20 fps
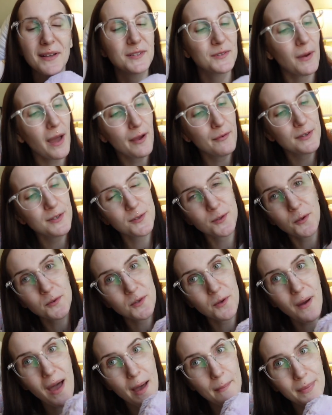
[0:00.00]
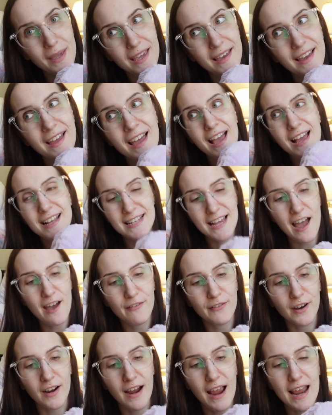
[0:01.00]
So I was so happy to have
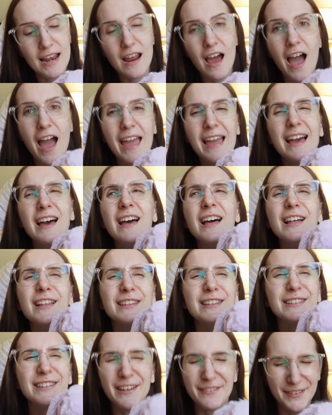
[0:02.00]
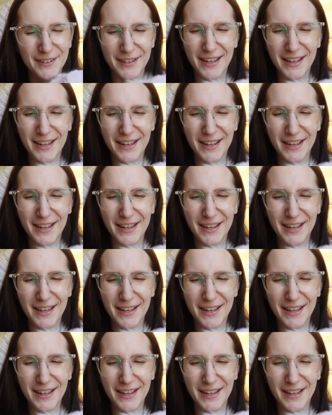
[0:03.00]
her, and I love her.